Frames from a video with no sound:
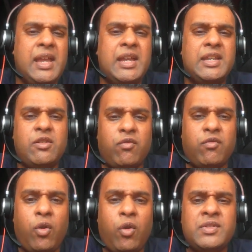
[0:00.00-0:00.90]
It
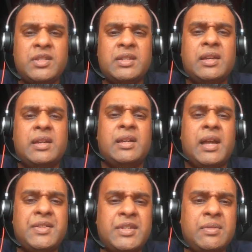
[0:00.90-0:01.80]
involves
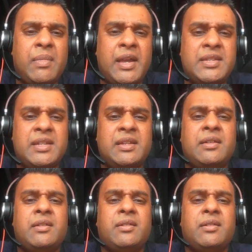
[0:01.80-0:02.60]
customizing